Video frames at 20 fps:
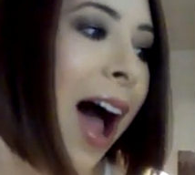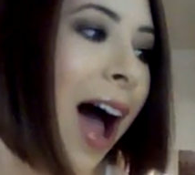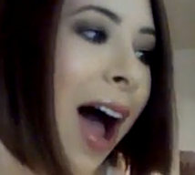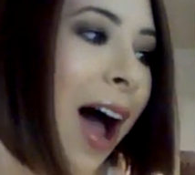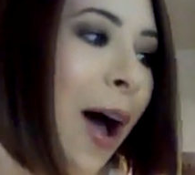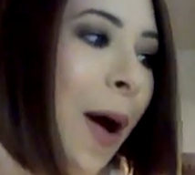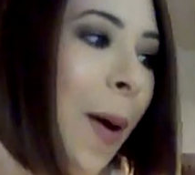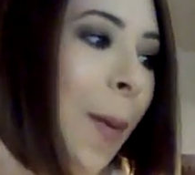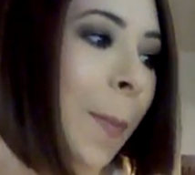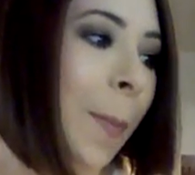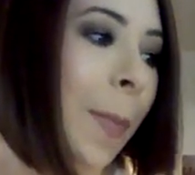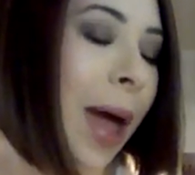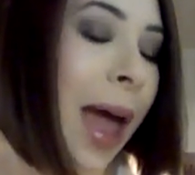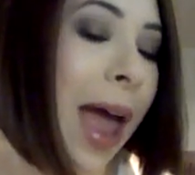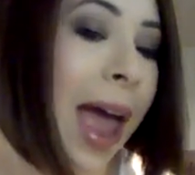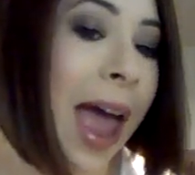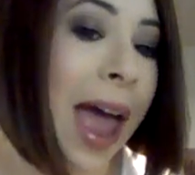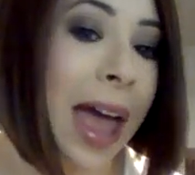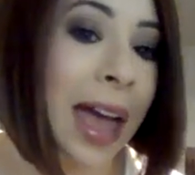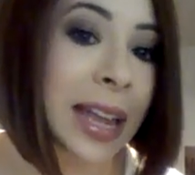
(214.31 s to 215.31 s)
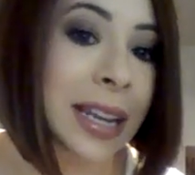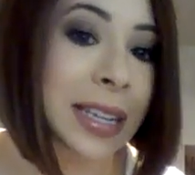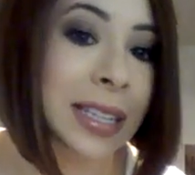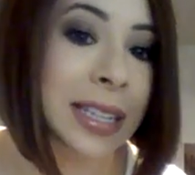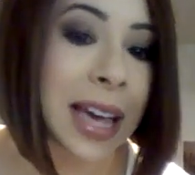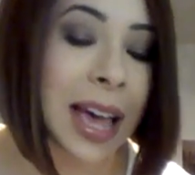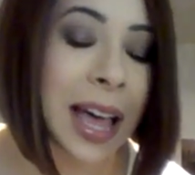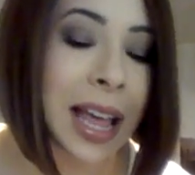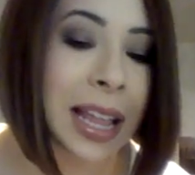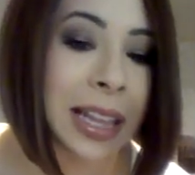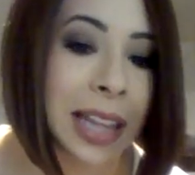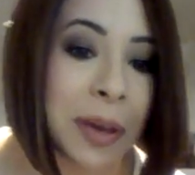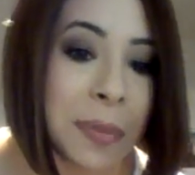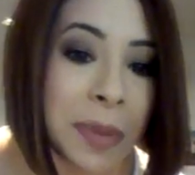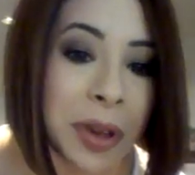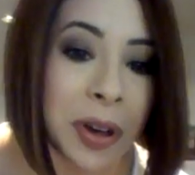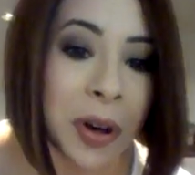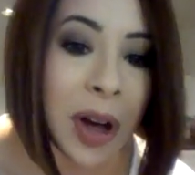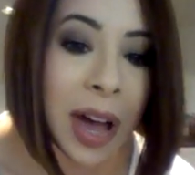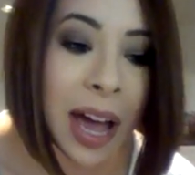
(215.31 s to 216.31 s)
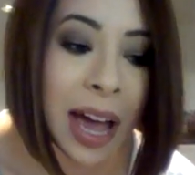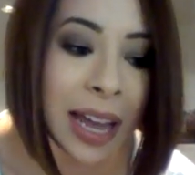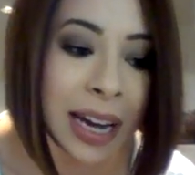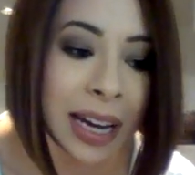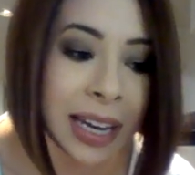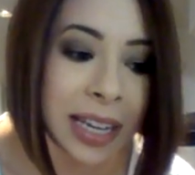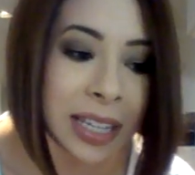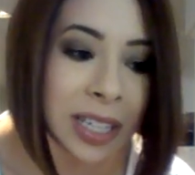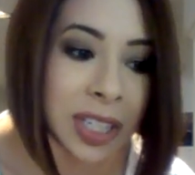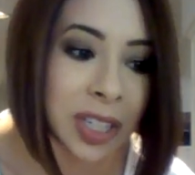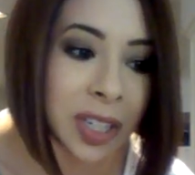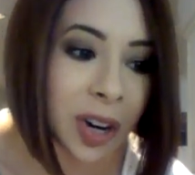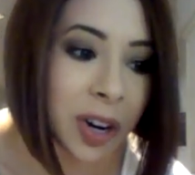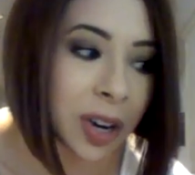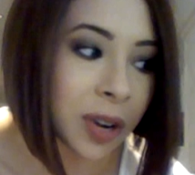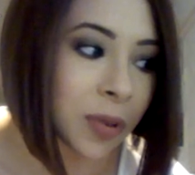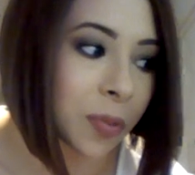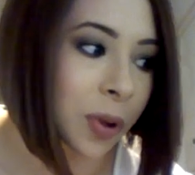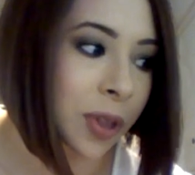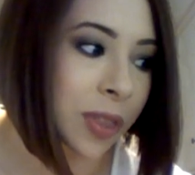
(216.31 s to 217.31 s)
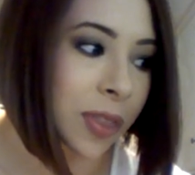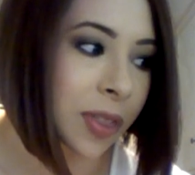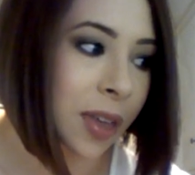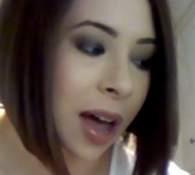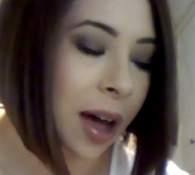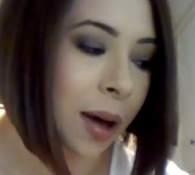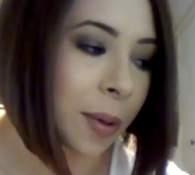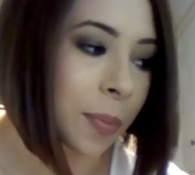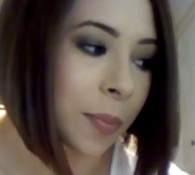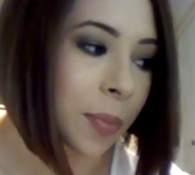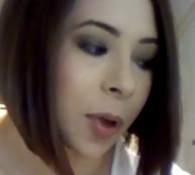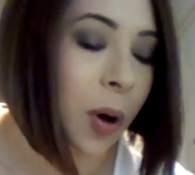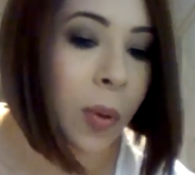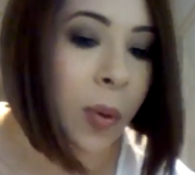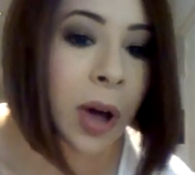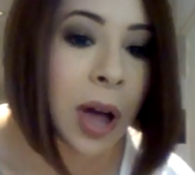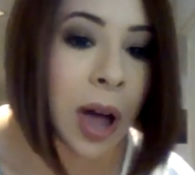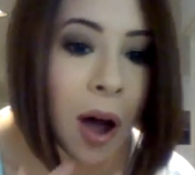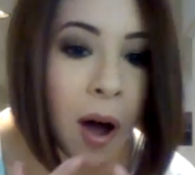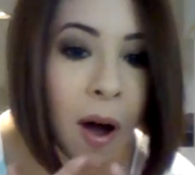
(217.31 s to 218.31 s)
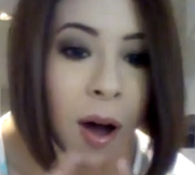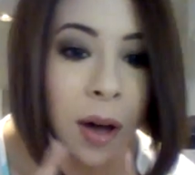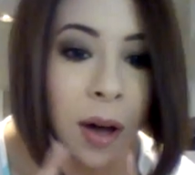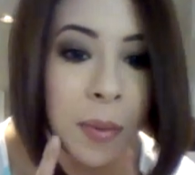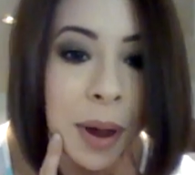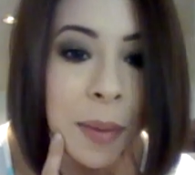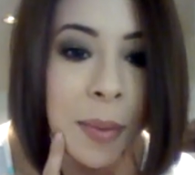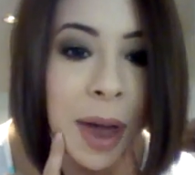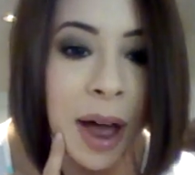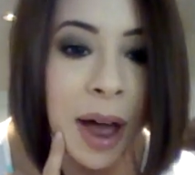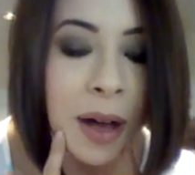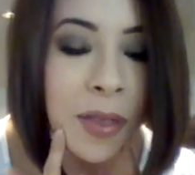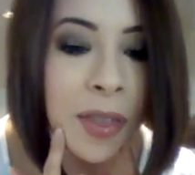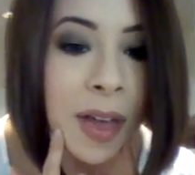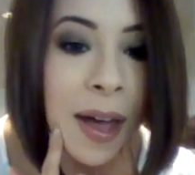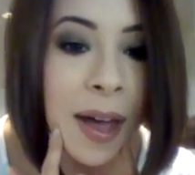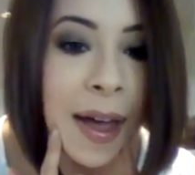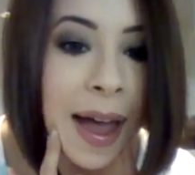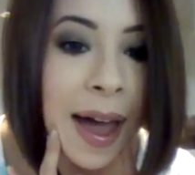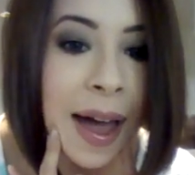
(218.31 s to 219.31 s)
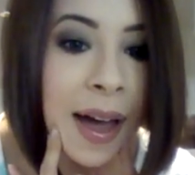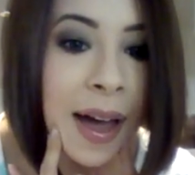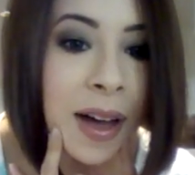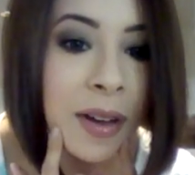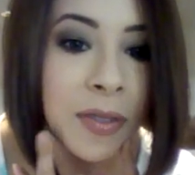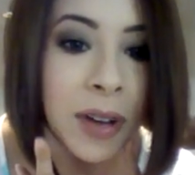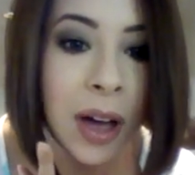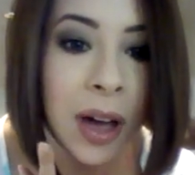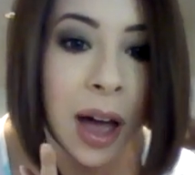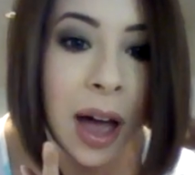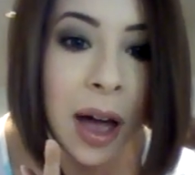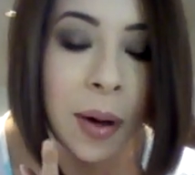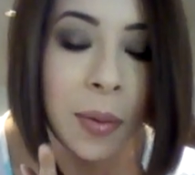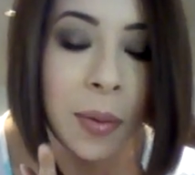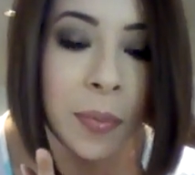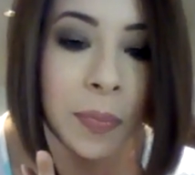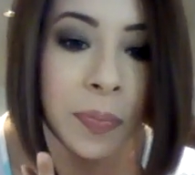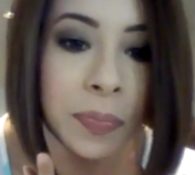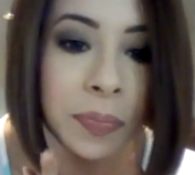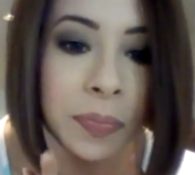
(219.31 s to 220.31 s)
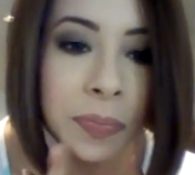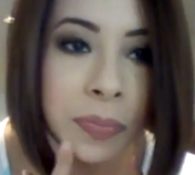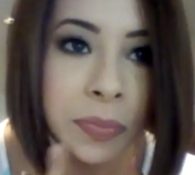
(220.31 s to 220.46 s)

Um, and let me go ahead and get started with, um, oh, on my mouth I have, um,